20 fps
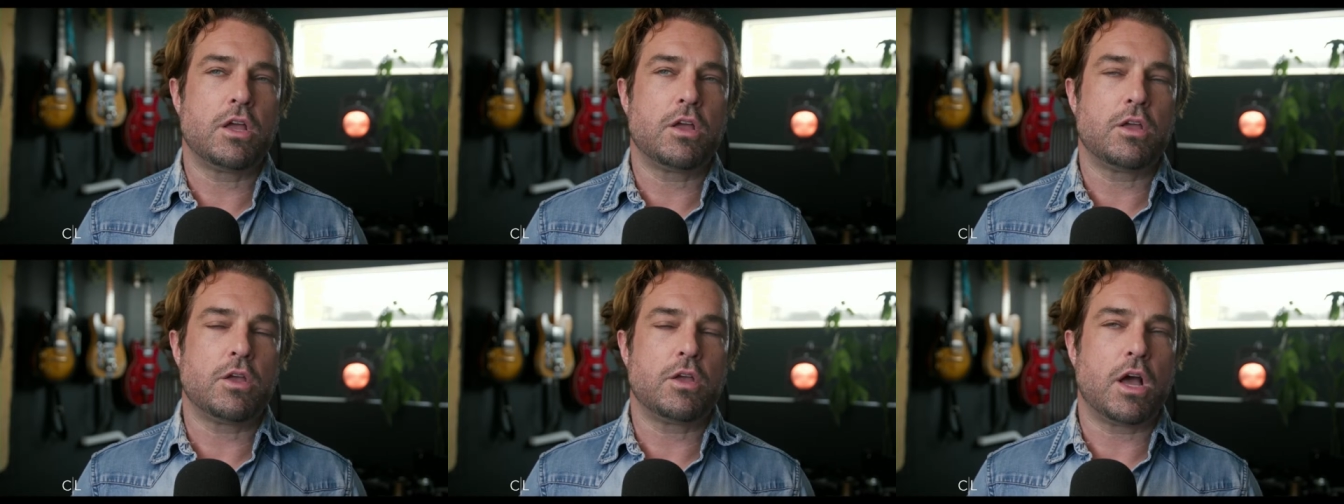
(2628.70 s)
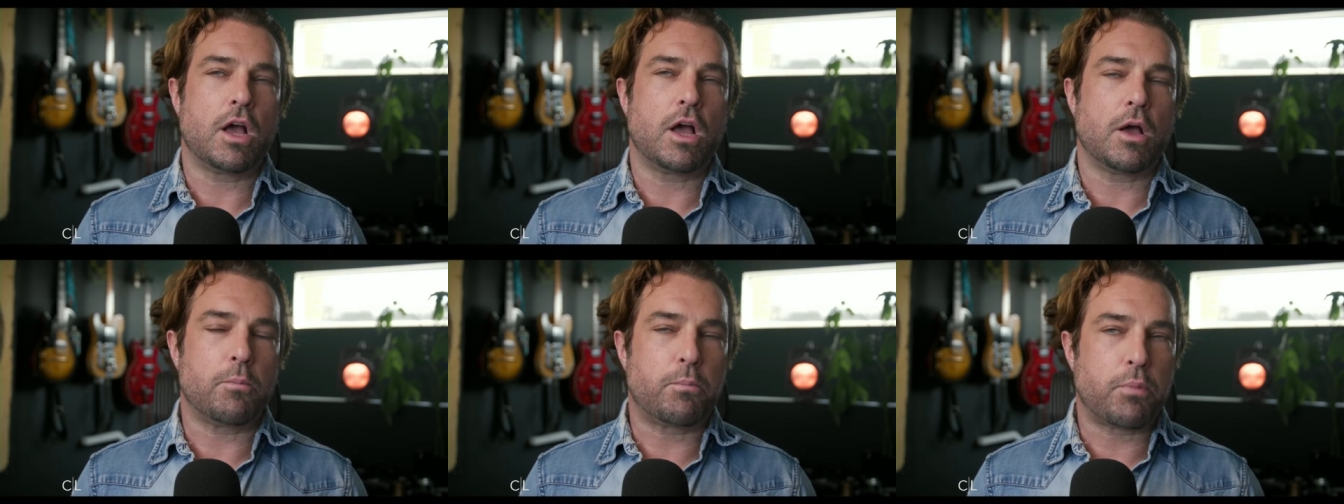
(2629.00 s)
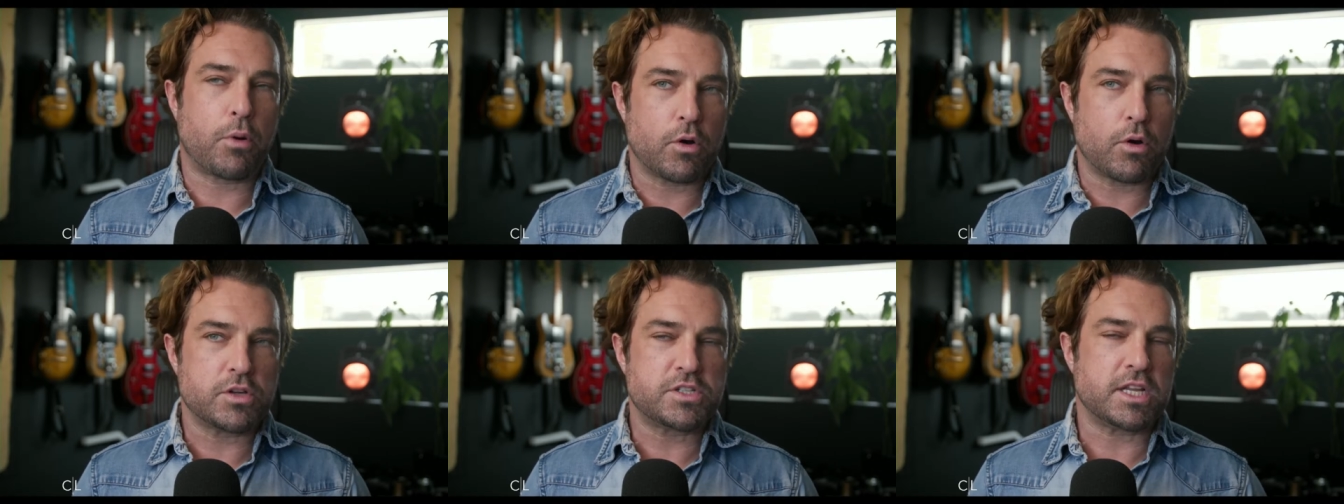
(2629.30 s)
a
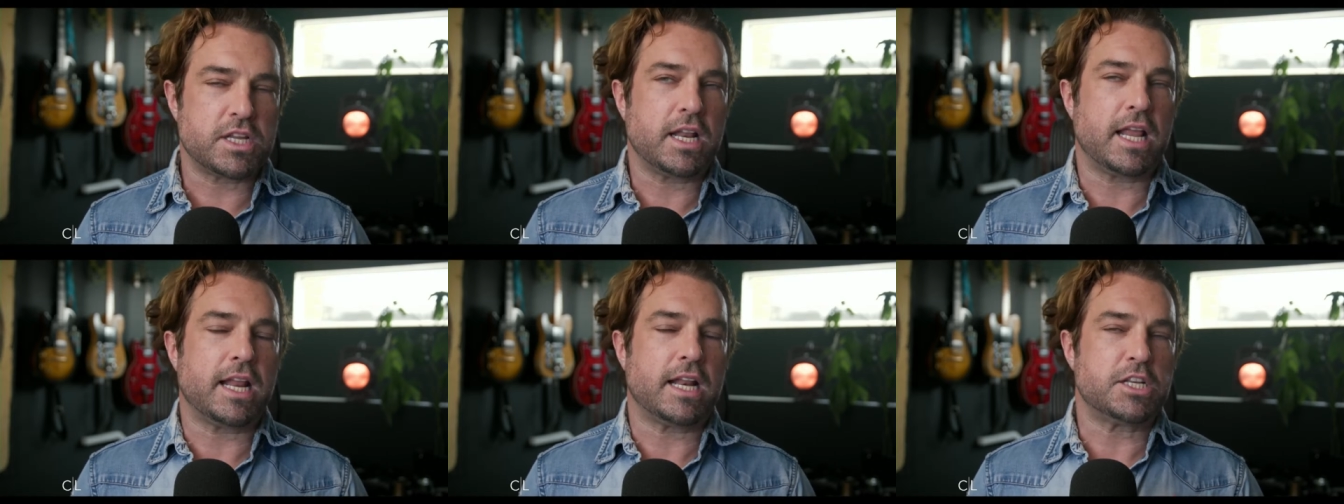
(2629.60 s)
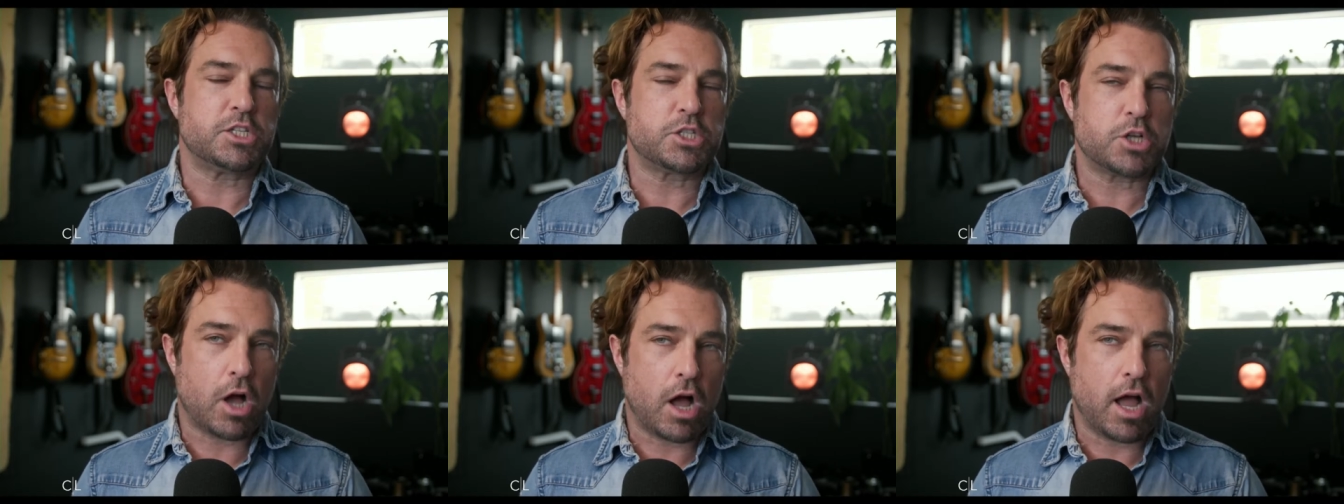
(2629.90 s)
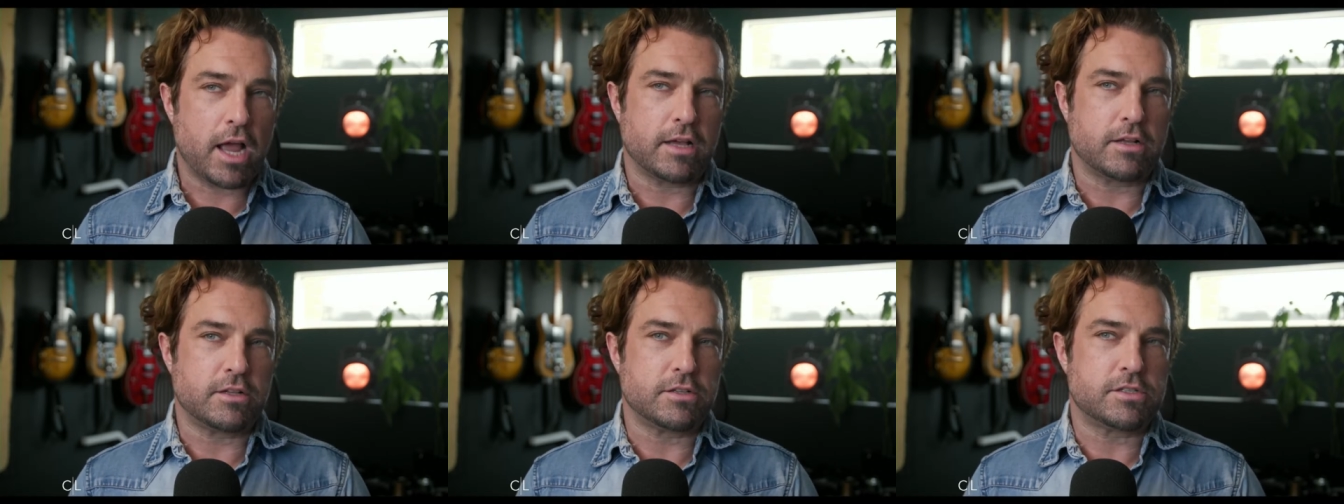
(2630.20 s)
person and a
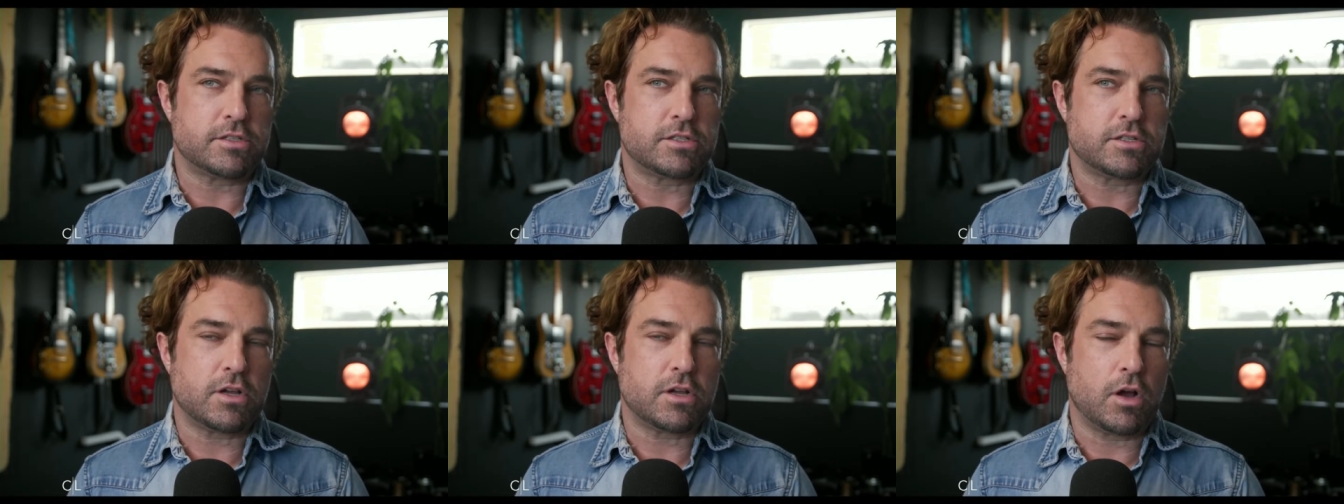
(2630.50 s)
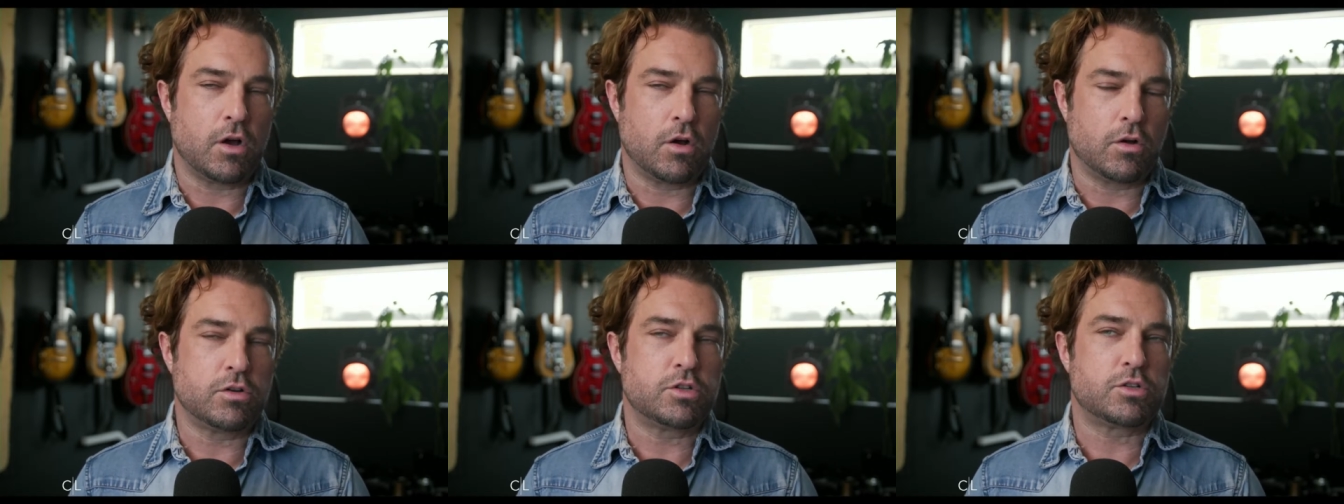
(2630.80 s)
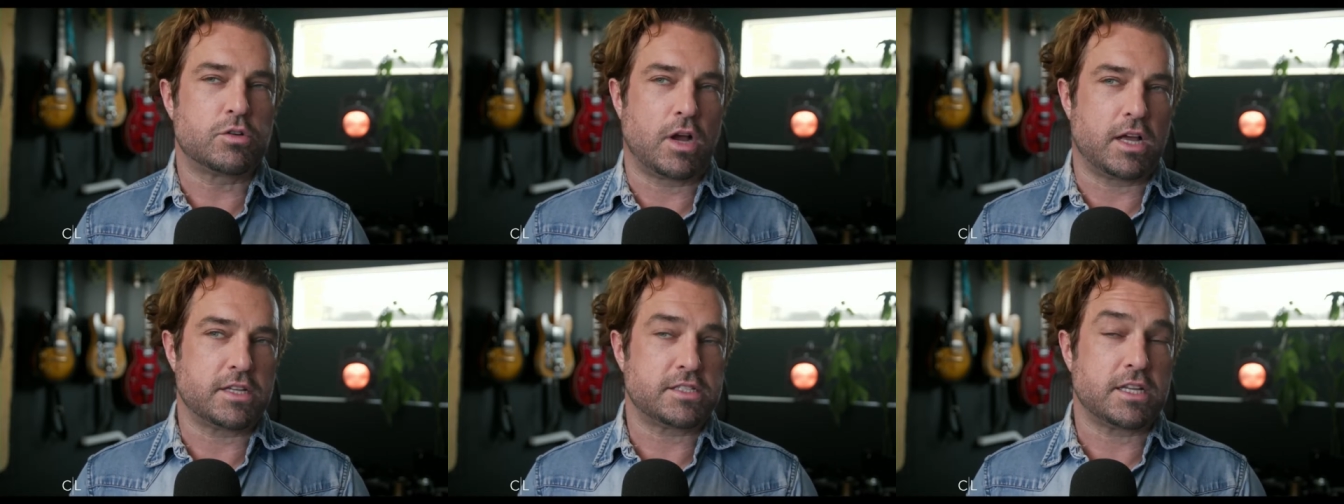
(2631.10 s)
child's own
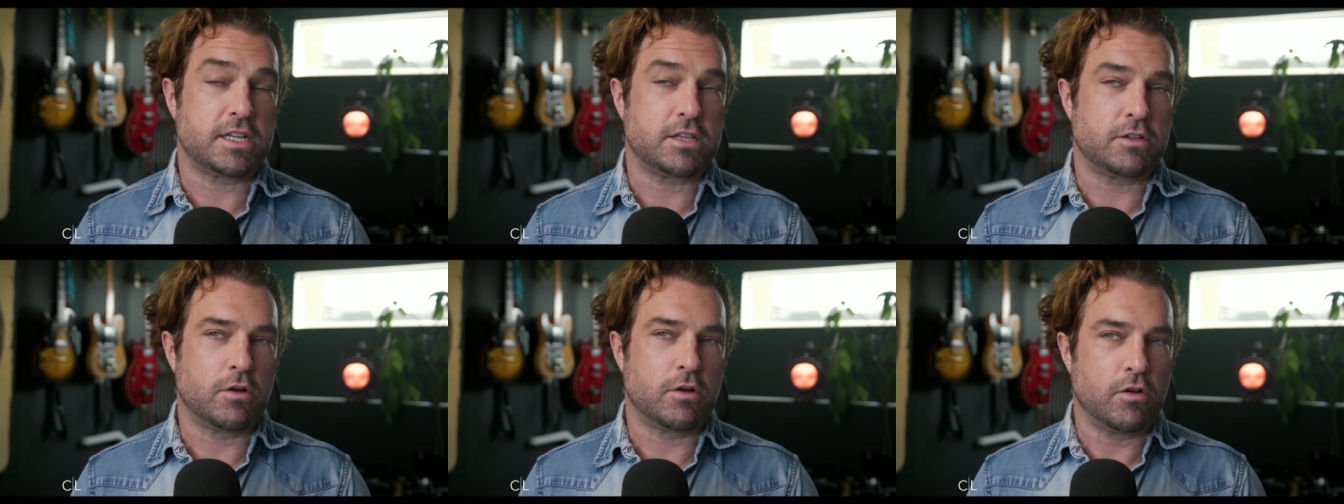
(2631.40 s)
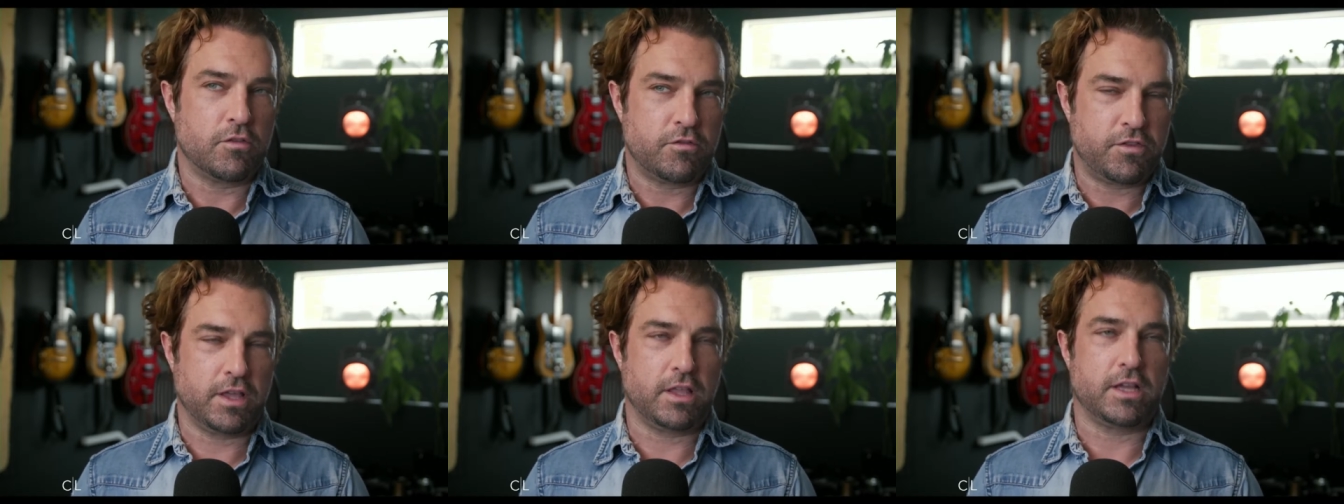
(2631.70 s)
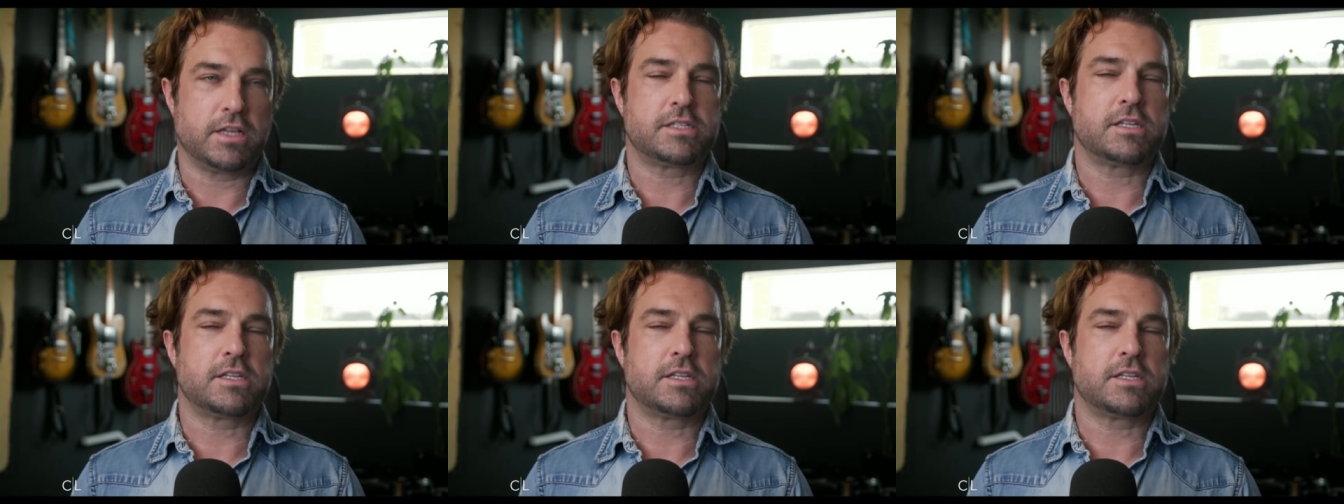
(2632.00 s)
trust and their own feelings.